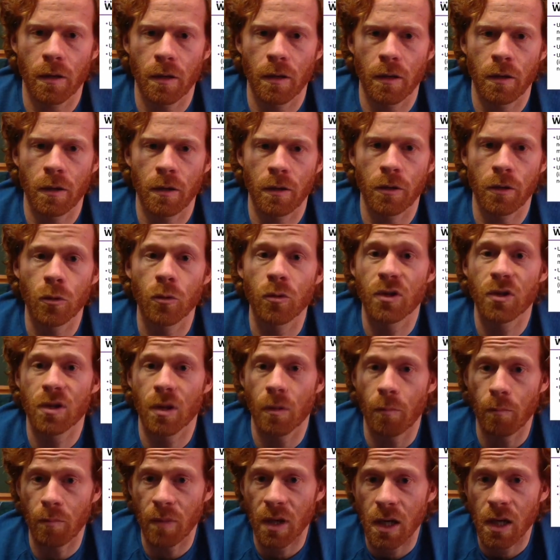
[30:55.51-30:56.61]
use the
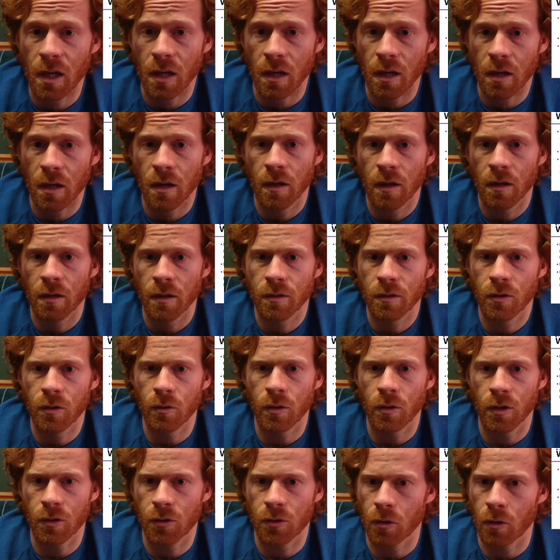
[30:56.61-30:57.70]
mean to
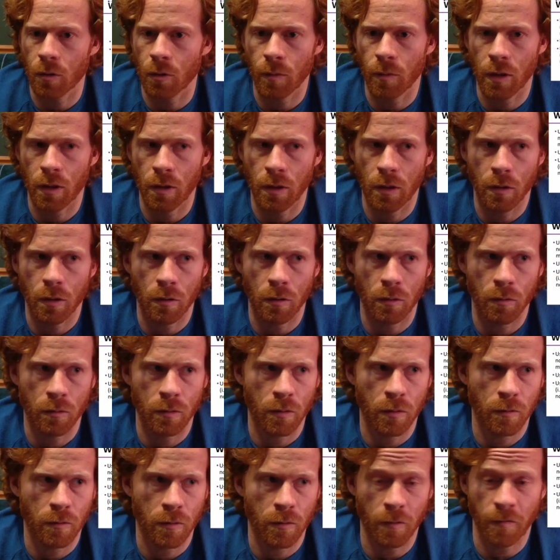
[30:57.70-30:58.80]
determine
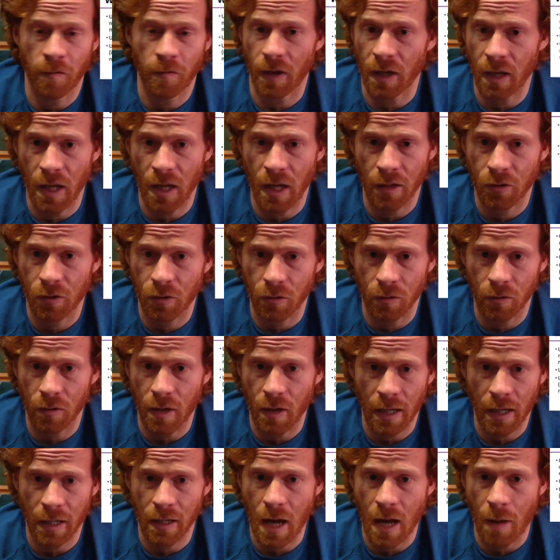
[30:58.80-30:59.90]
the financial
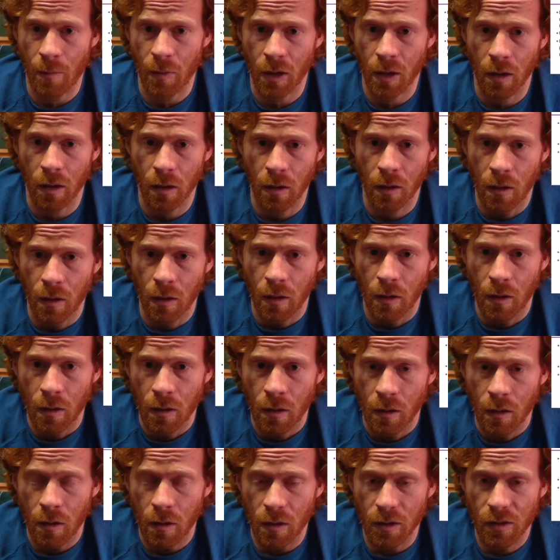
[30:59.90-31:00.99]
economic
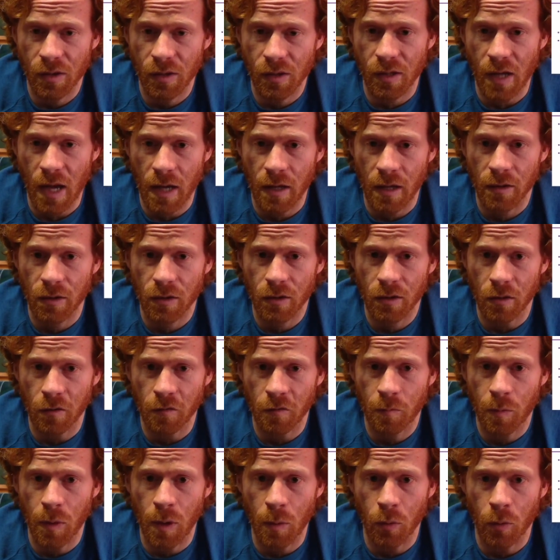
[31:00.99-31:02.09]
status of
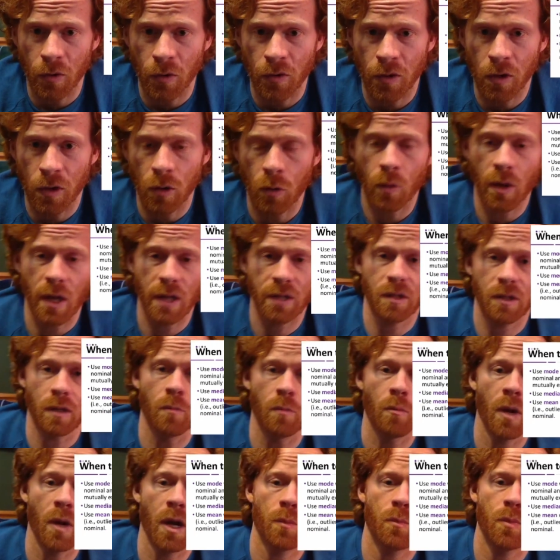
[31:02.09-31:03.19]
people in the U.S., it might